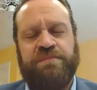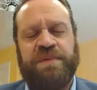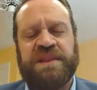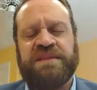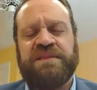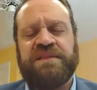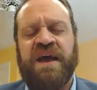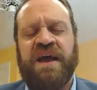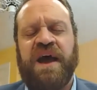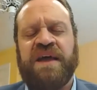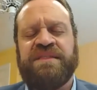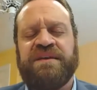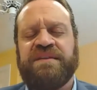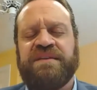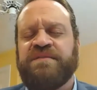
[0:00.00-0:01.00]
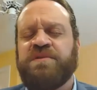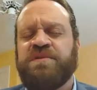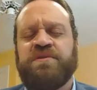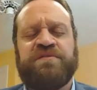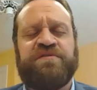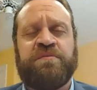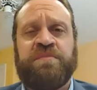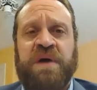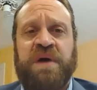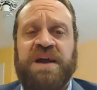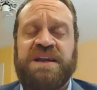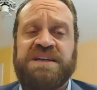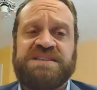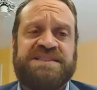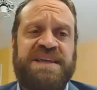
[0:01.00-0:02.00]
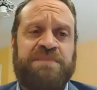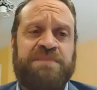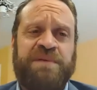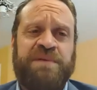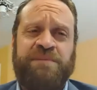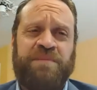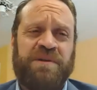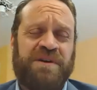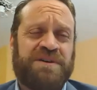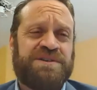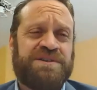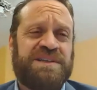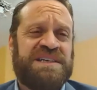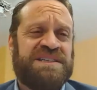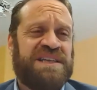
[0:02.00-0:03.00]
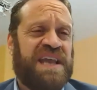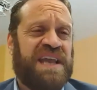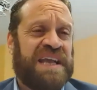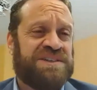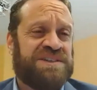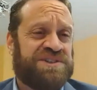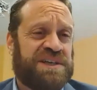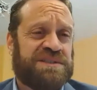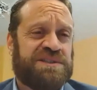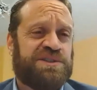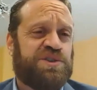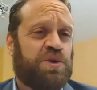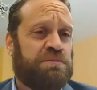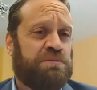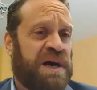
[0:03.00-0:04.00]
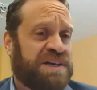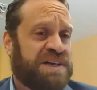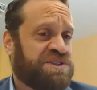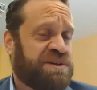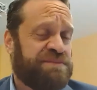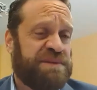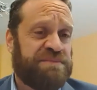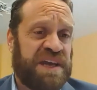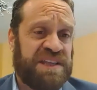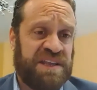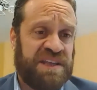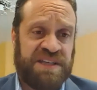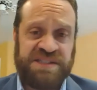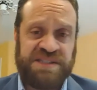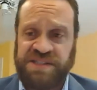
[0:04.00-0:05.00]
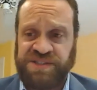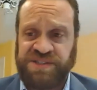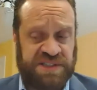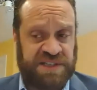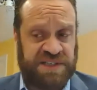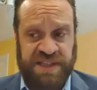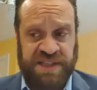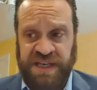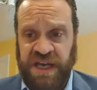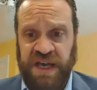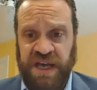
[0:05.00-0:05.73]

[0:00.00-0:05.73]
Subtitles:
But I think the beautiful part is that people are engaging so much. I mean, my kids just did